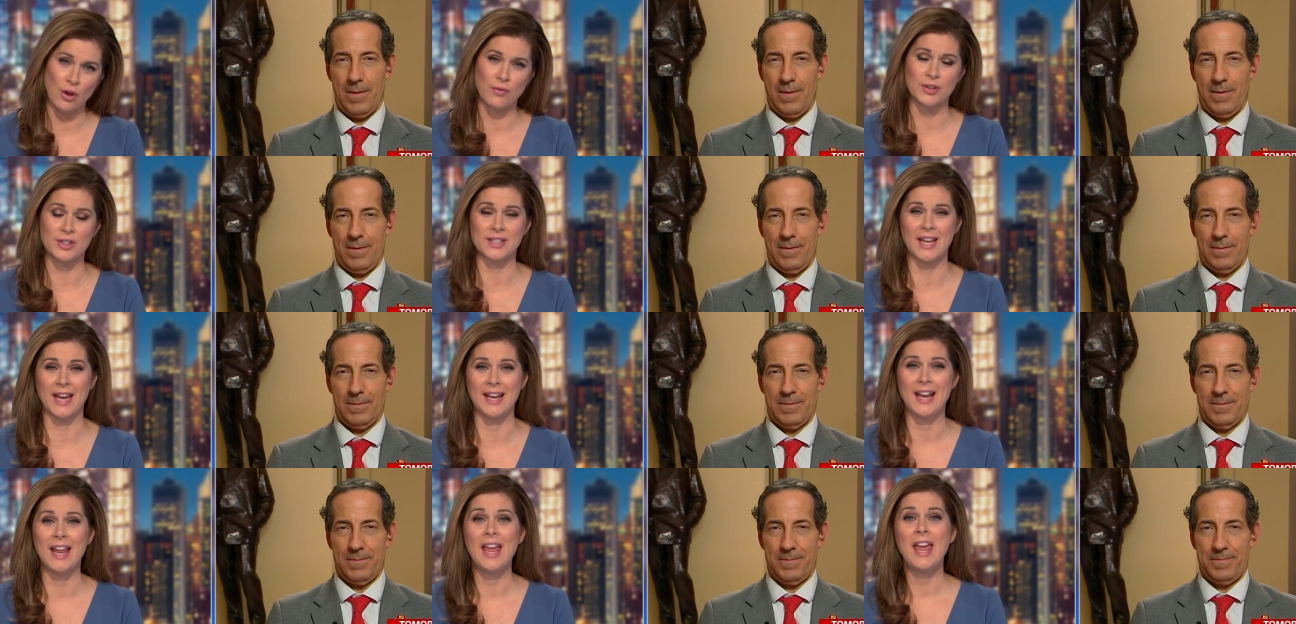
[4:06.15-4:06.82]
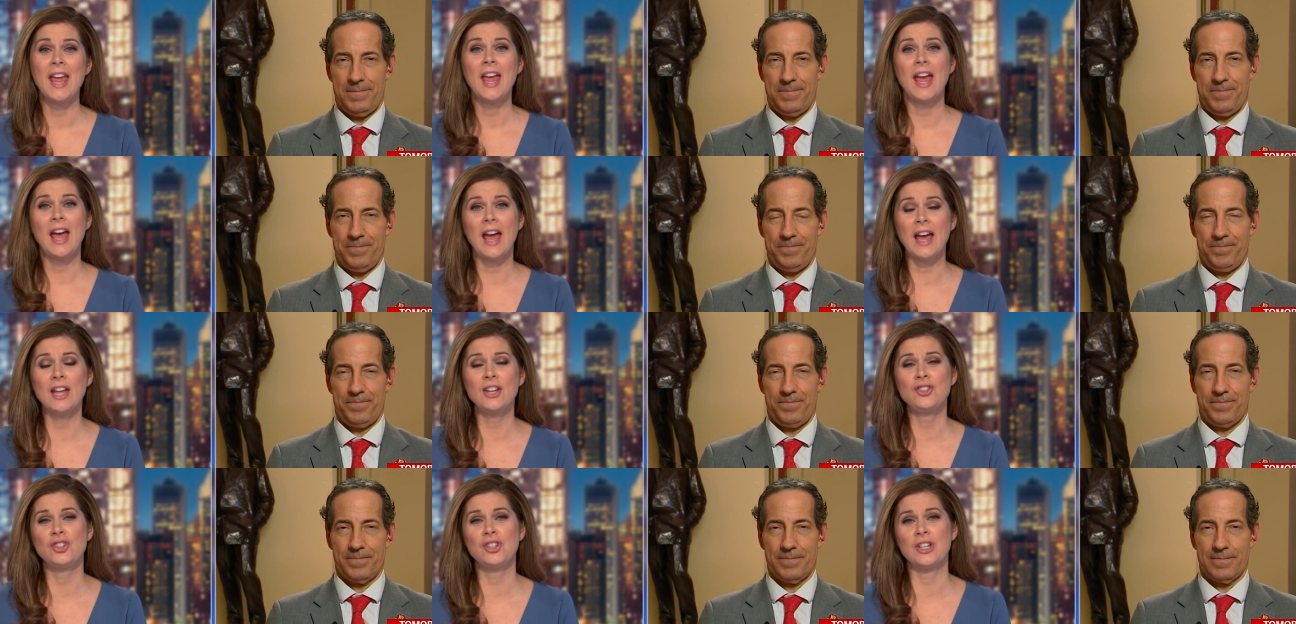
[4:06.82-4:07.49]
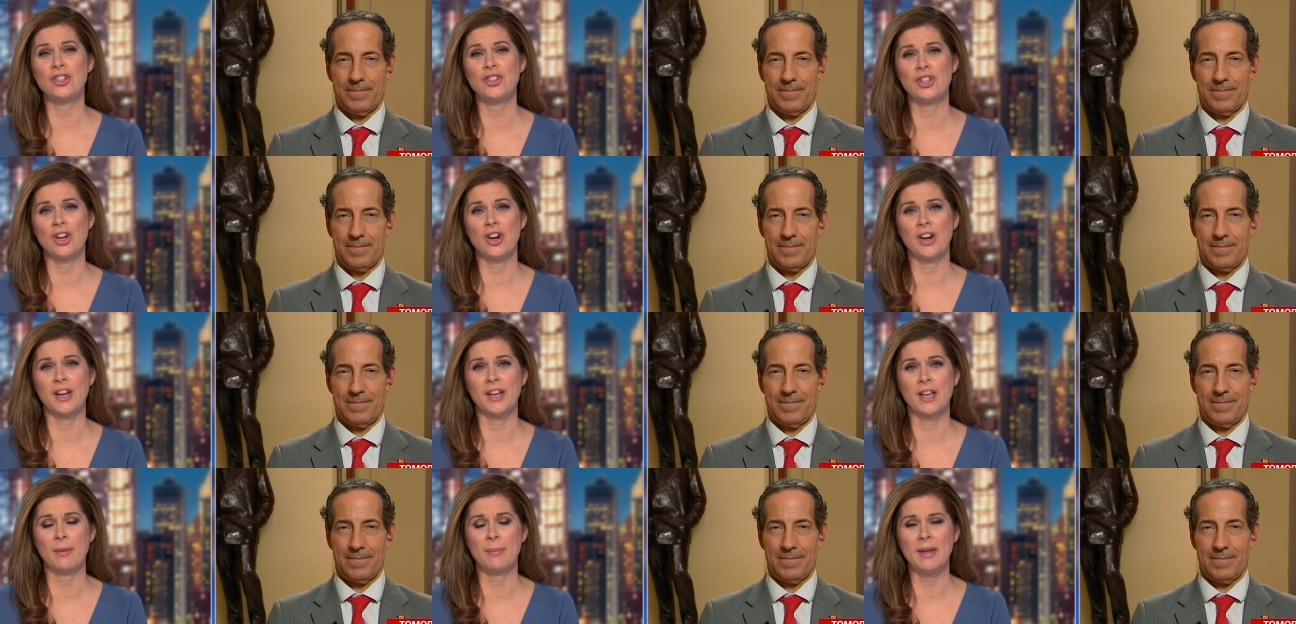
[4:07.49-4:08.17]
Speaker 1: the Oversight and judiciary
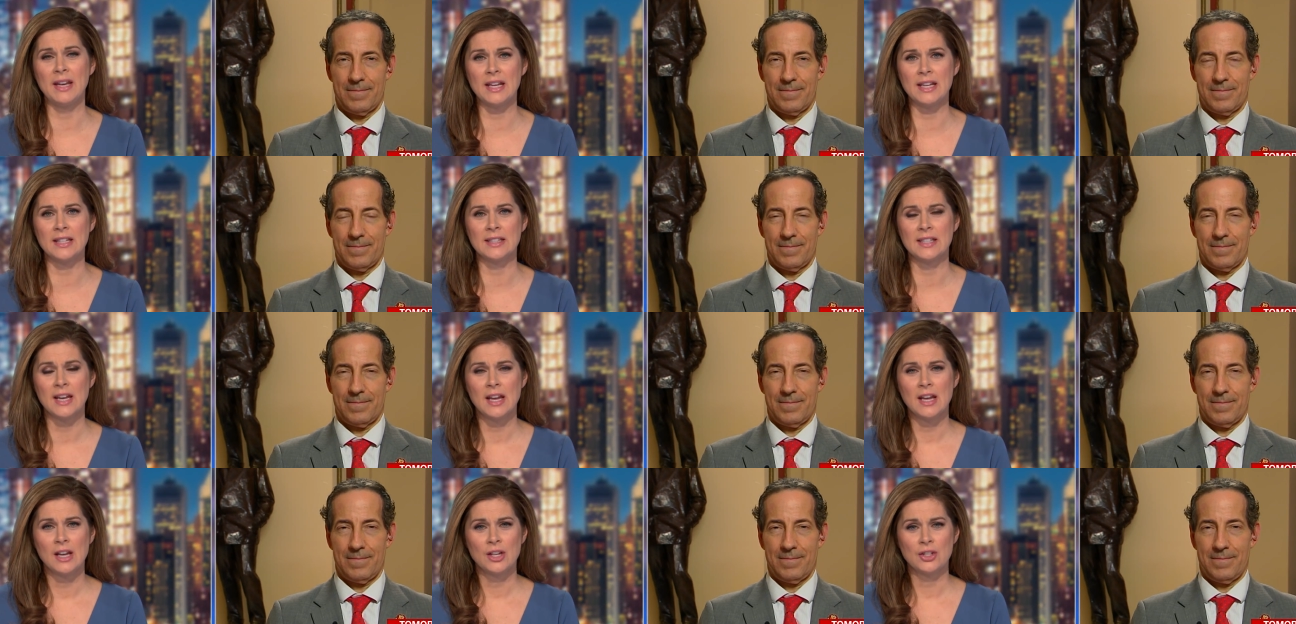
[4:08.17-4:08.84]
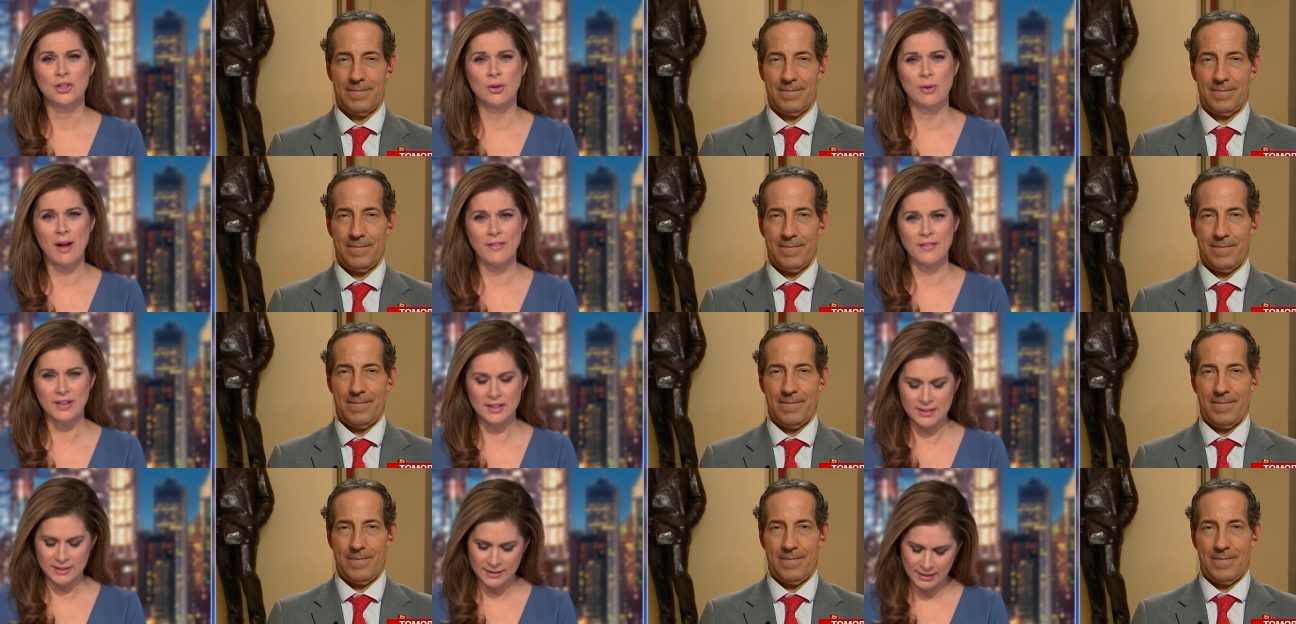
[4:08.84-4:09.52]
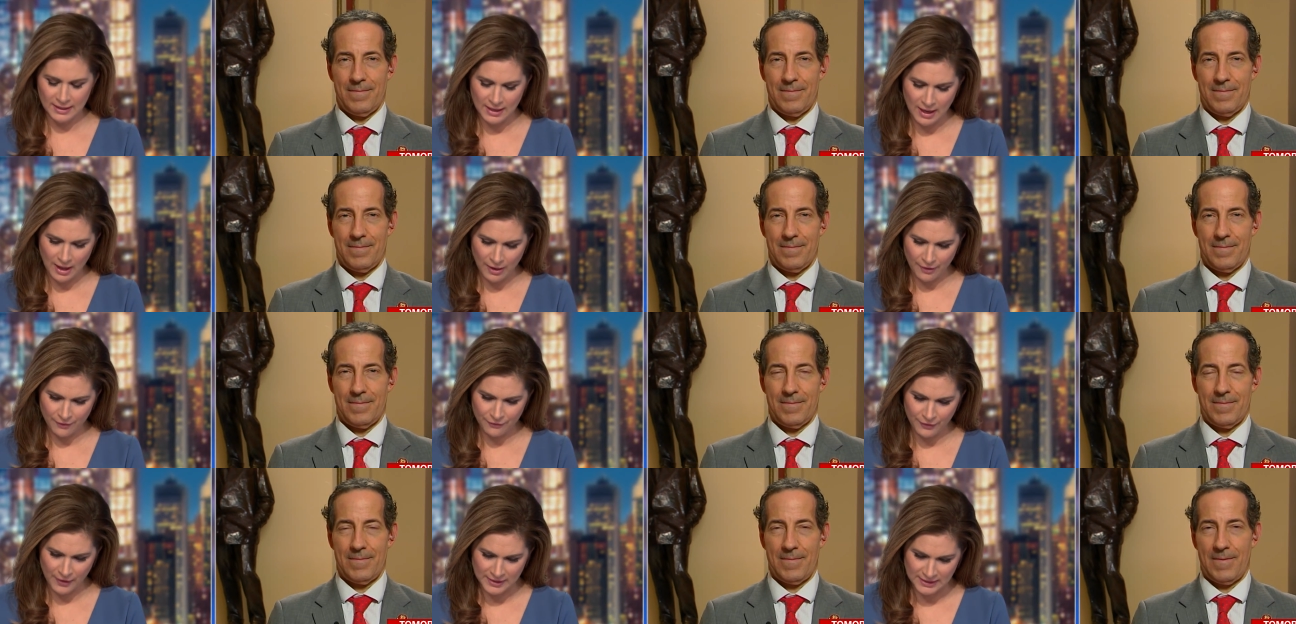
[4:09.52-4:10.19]
committees. So, obviously, uh,
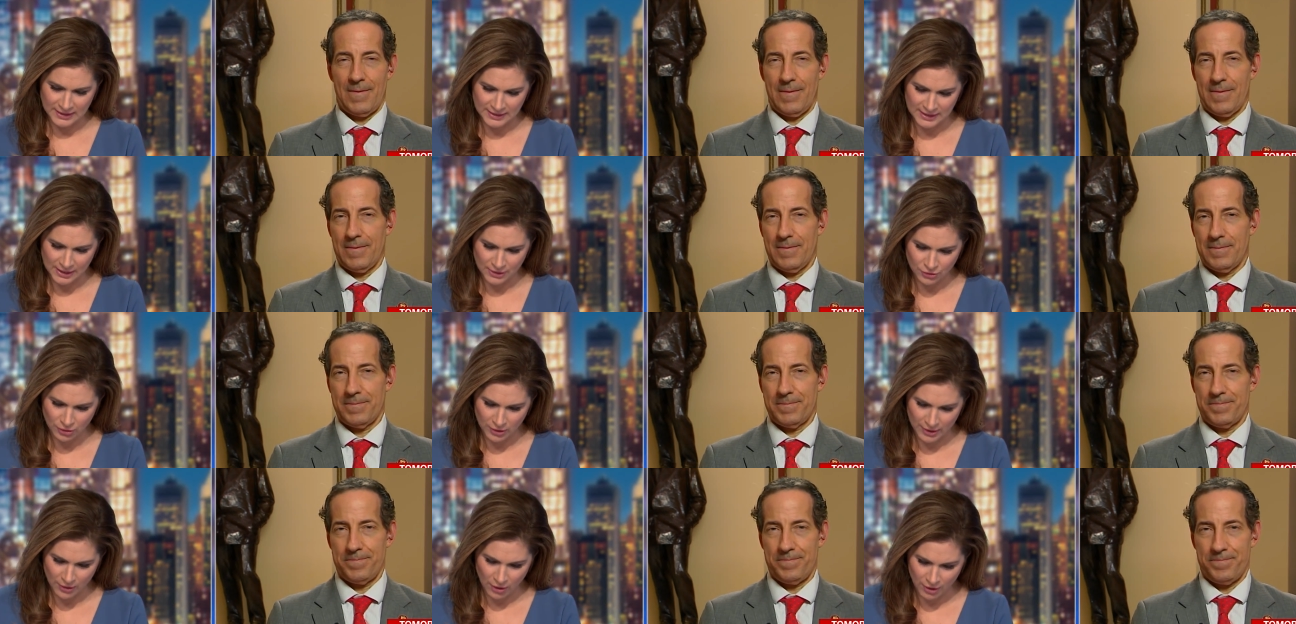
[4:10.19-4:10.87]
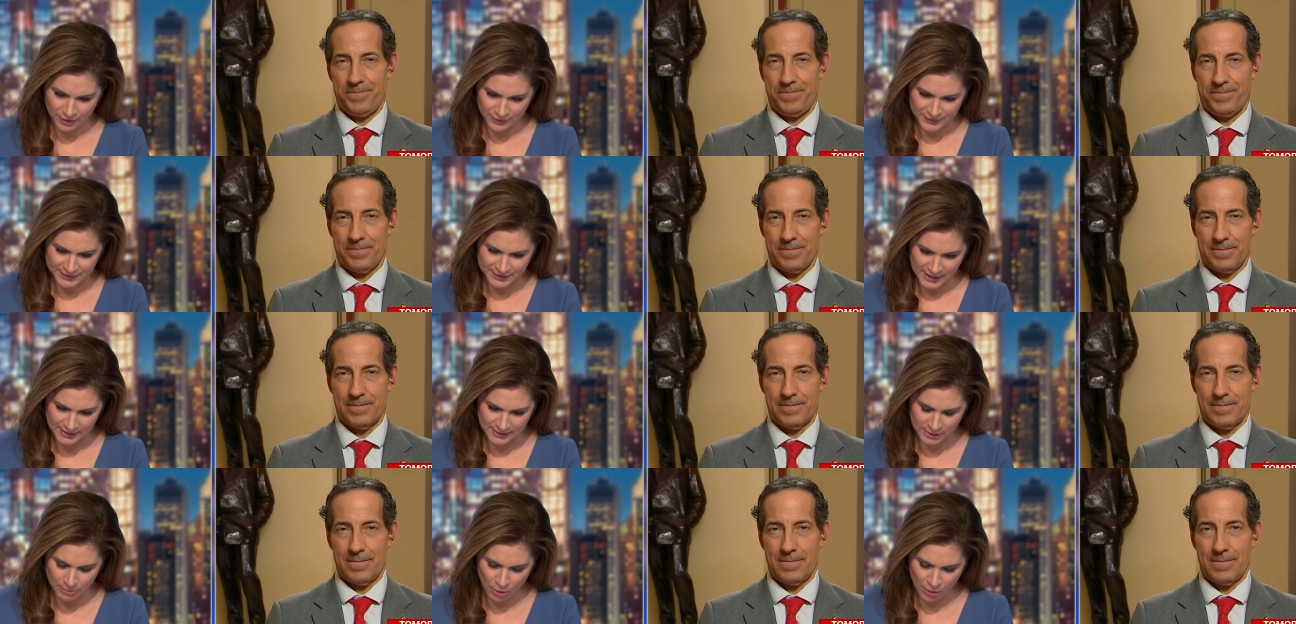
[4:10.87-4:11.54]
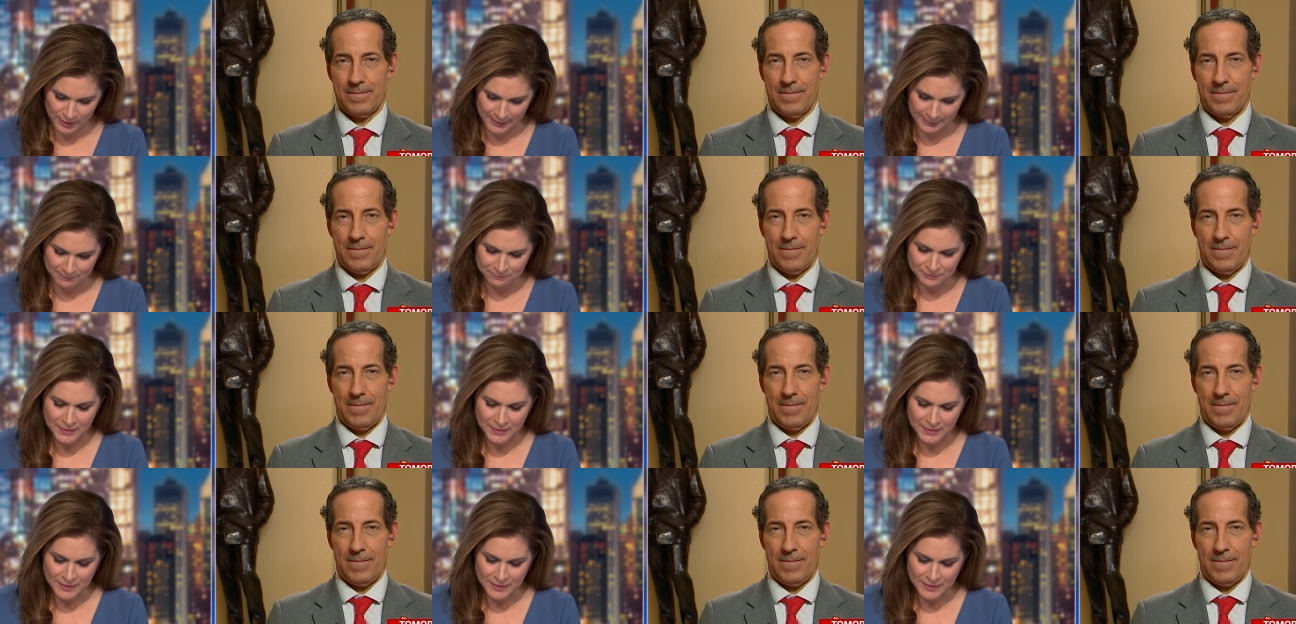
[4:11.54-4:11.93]
front and center in all of the testimony.